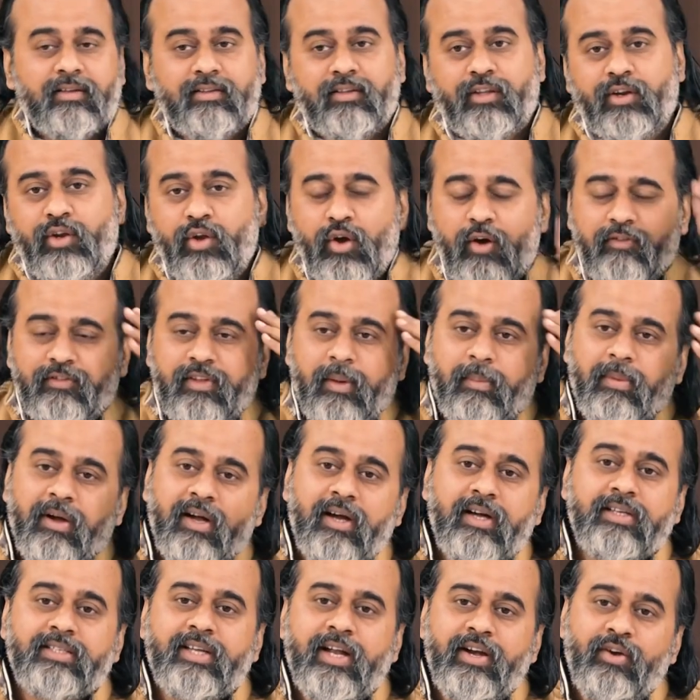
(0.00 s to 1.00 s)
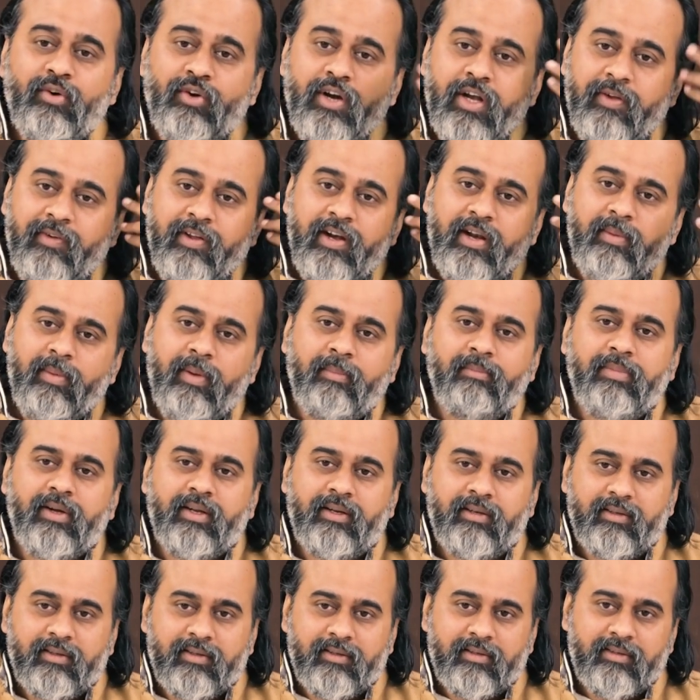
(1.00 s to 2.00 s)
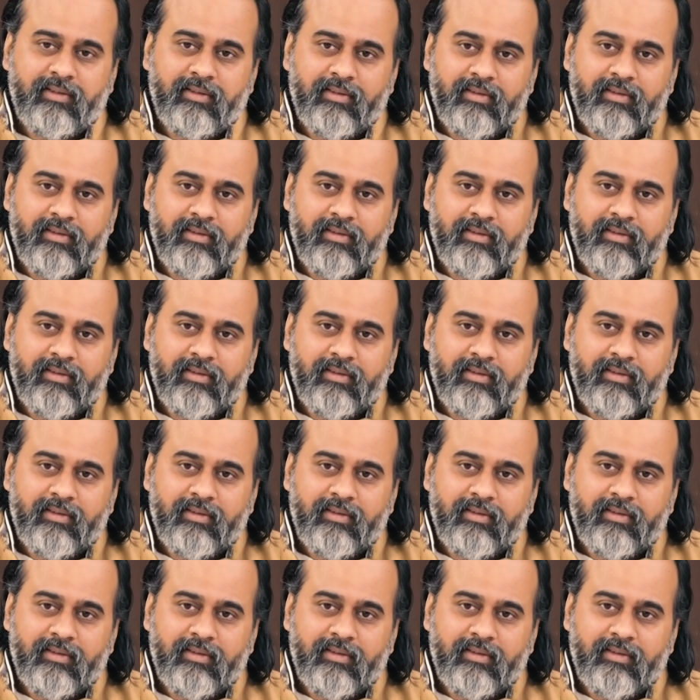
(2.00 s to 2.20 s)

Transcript: Three of the buggers I don't even remember.